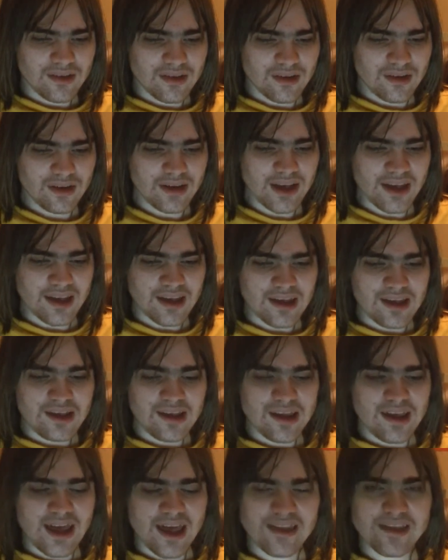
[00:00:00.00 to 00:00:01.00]
Okay,
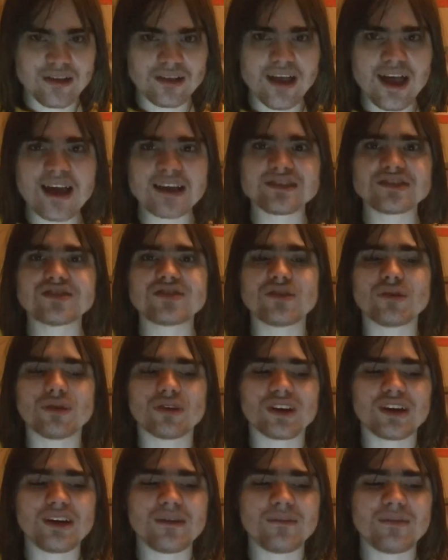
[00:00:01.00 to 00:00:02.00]
and the last
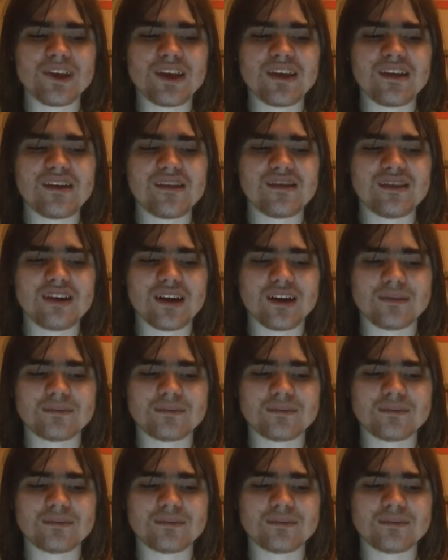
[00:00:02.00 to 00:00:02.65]
story is